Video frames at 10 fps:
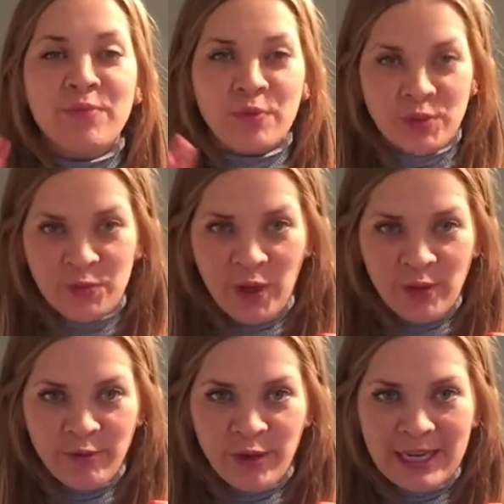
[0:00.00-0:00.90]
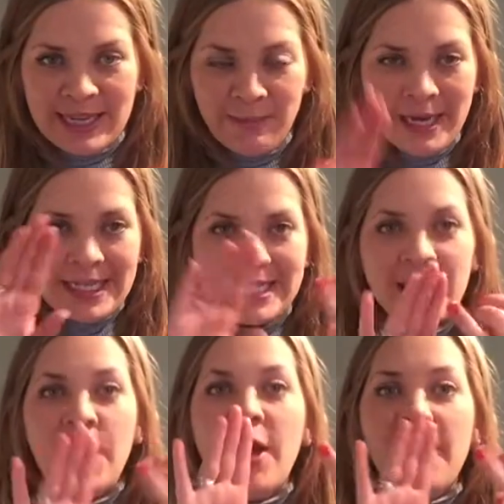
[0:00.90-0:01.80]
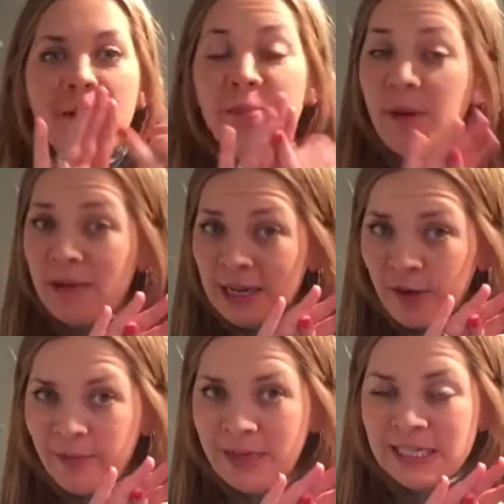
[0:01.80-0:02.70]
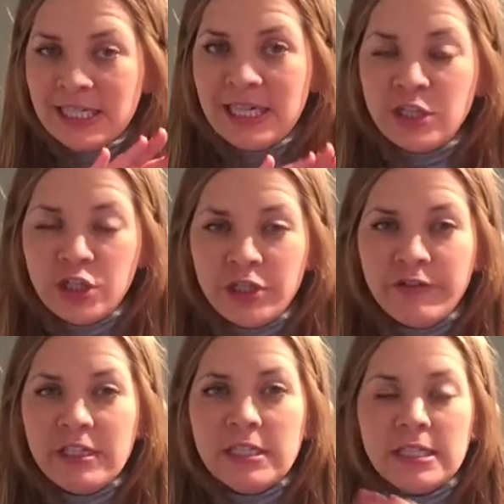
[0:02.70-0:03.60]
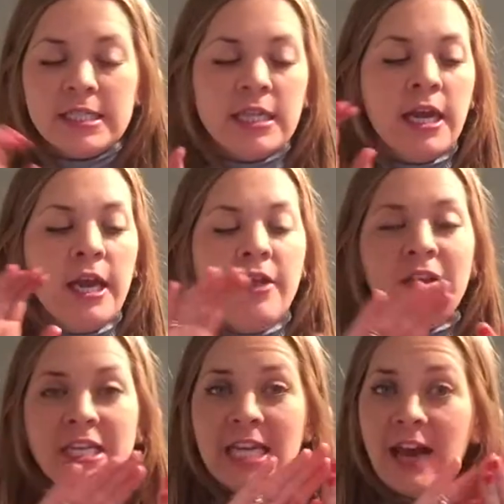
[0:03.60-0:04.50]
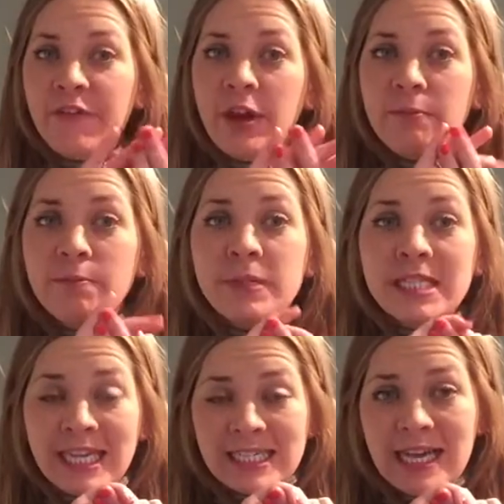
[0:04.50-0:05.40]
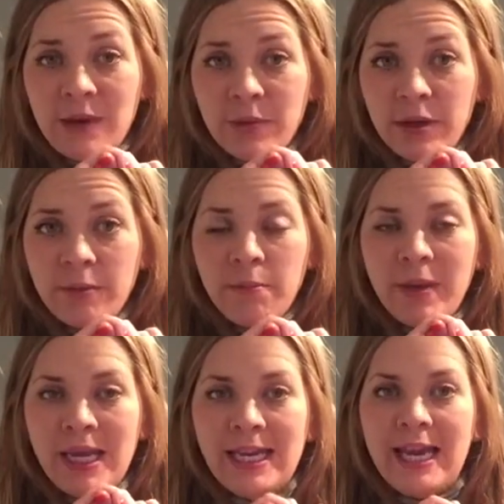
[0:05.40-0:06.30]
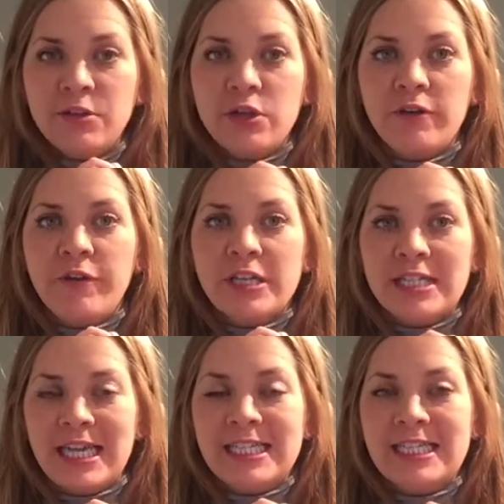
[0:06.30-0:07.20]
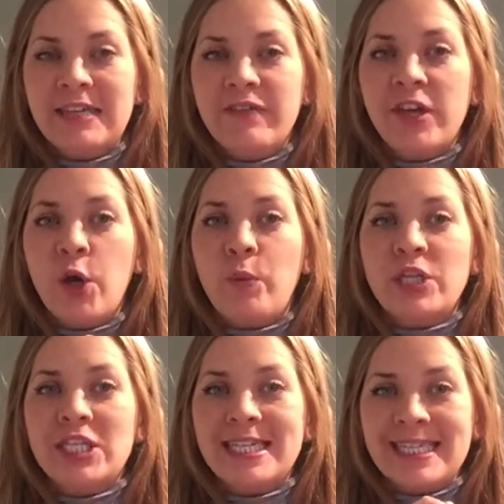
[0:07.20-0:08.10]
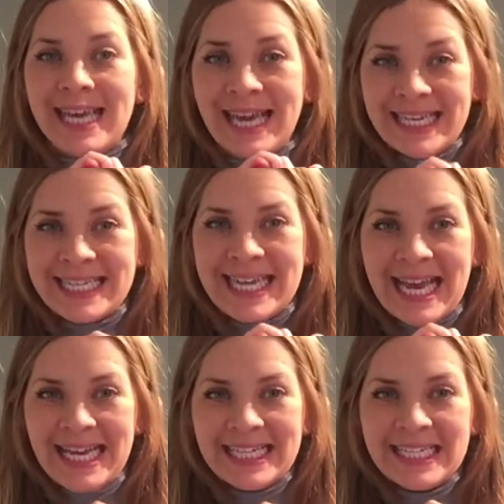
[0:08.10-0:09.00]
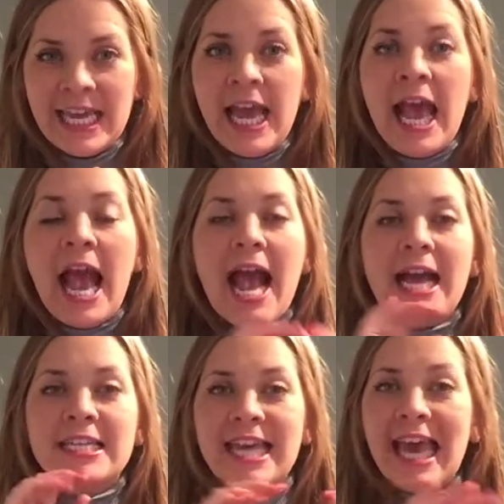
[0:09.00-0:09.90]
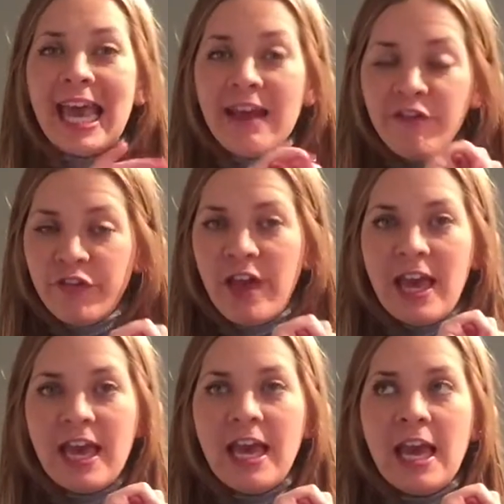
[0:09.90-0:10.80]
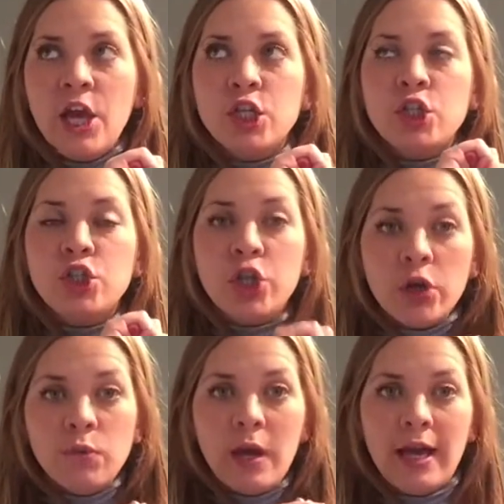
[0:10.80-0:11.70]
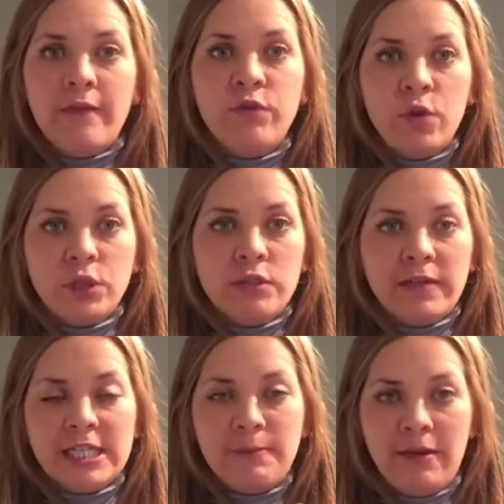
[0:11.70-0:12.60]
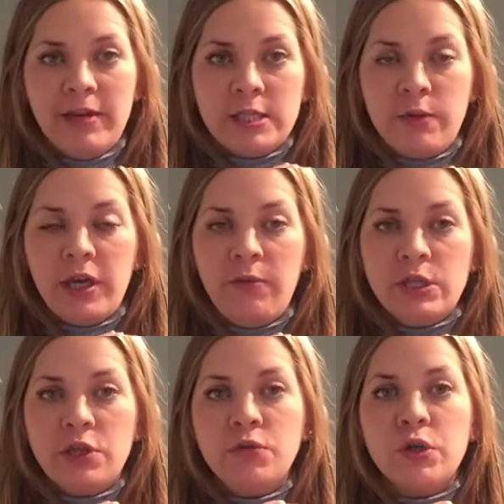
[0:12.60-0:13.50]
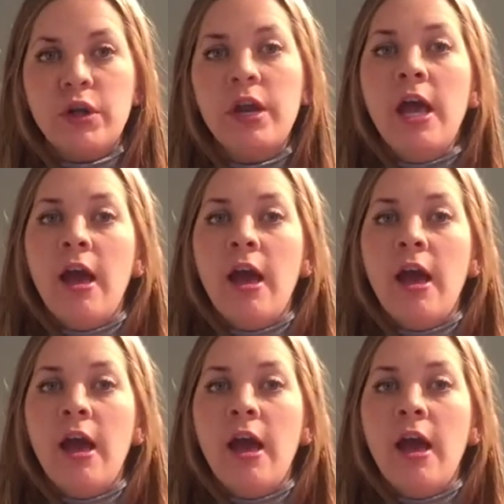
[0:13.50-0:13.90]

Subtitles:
which we'll go through in a little bit. Public liability insurance. They need to have a 6-hour paediatric first aid certificate, which is in date. And if they don't have lots of experience working with children